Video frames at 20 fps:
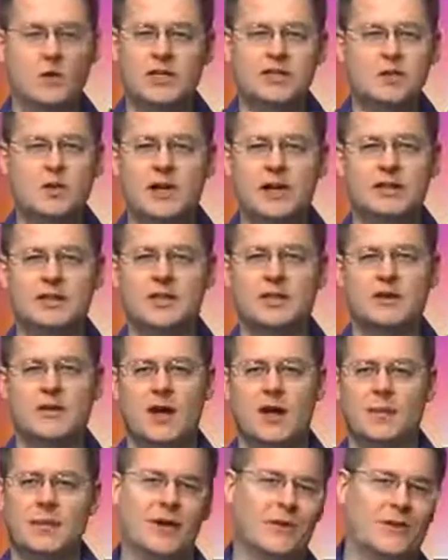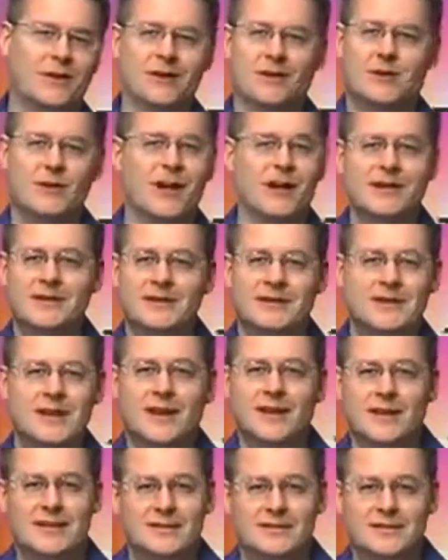So which one does the Quran mean? Well, the Quran doesn't
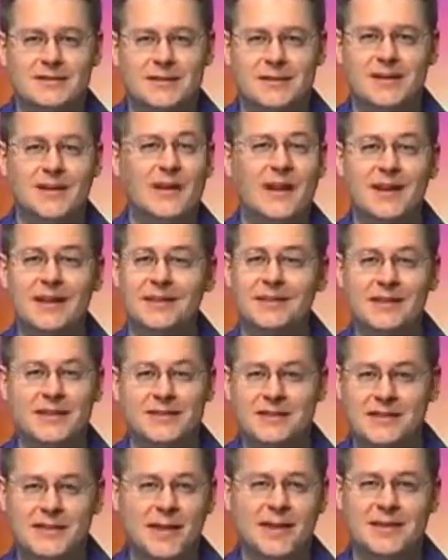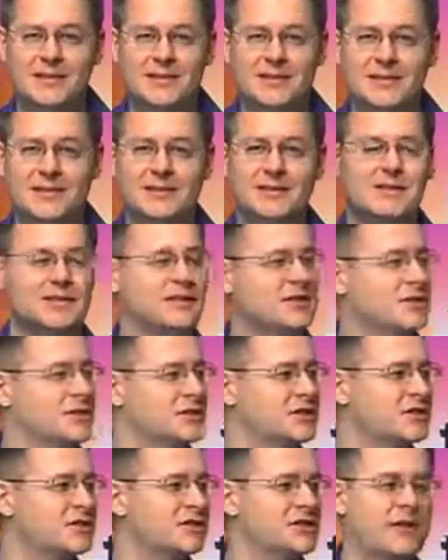tell us. The Quran doesn't even tell us. It just says he
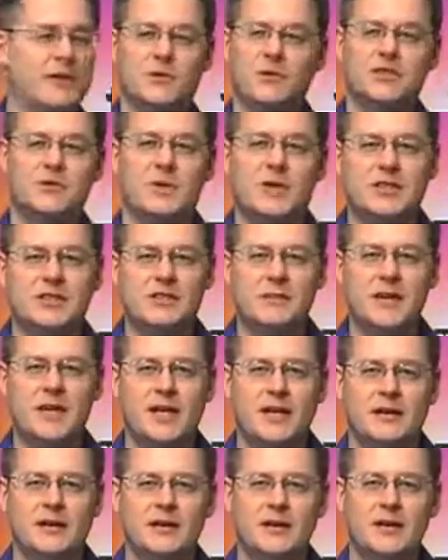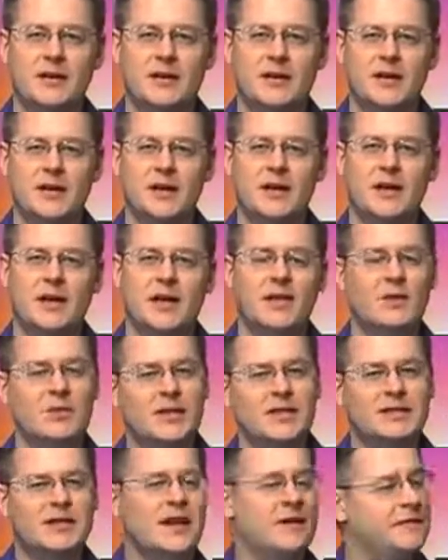wasn't crucified. Which one does it mean? And
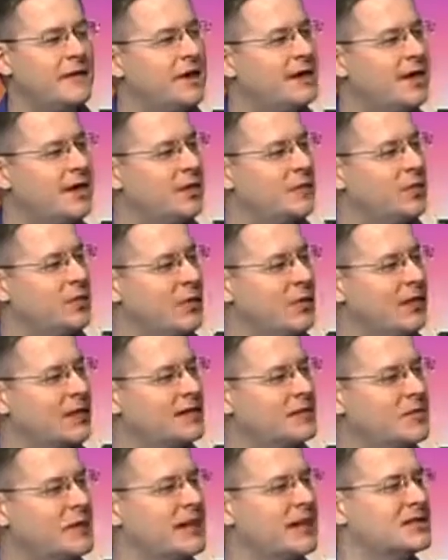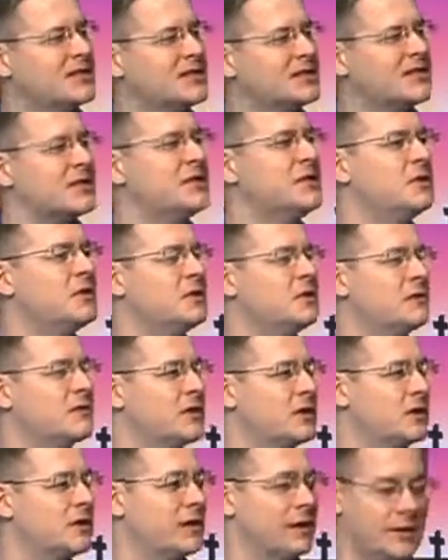the reason I find that important is because just a few,
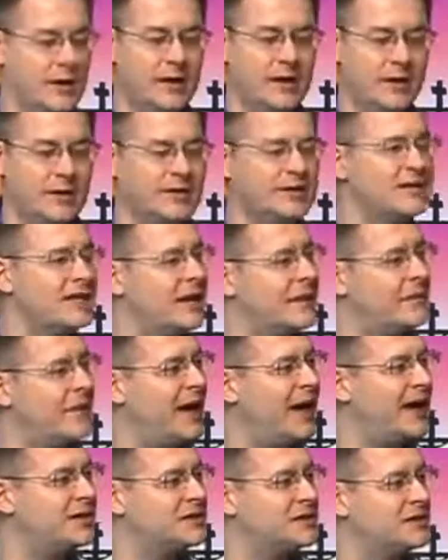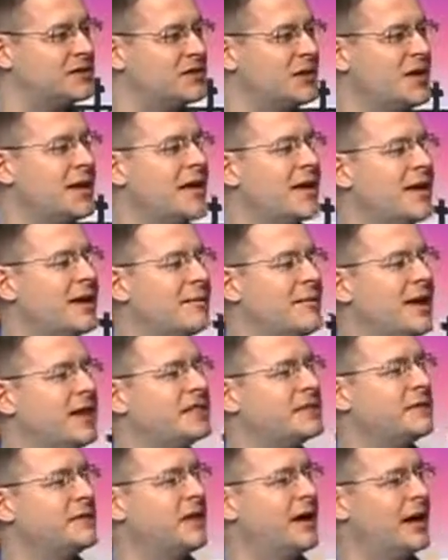ver in the same passage, it
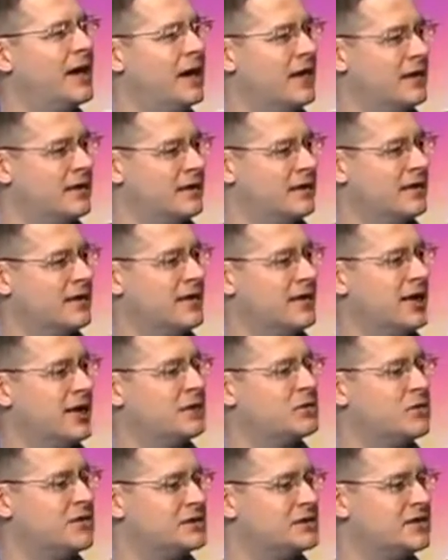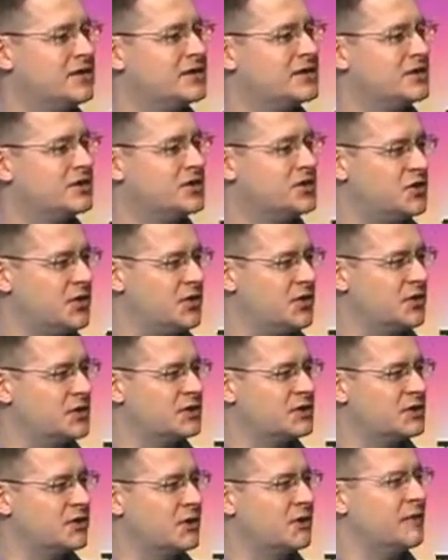makes fun of Christians and
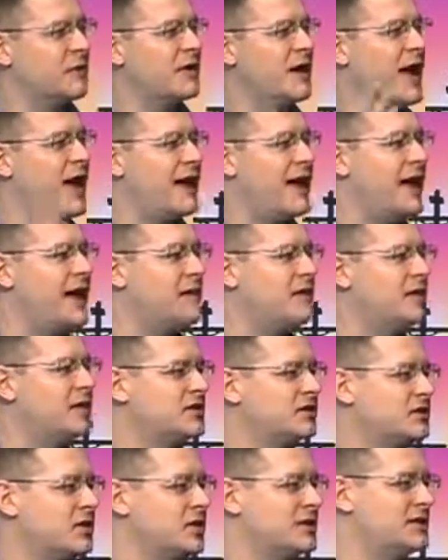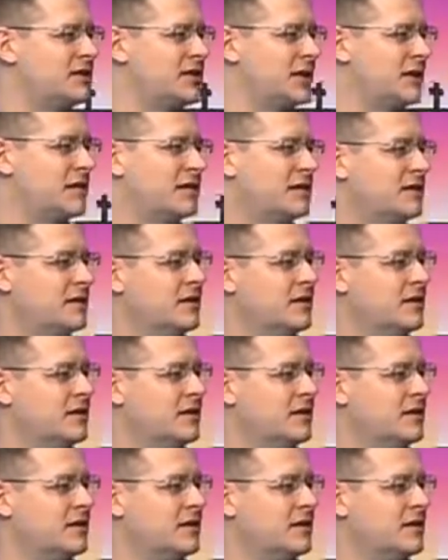Jews for not having certainty.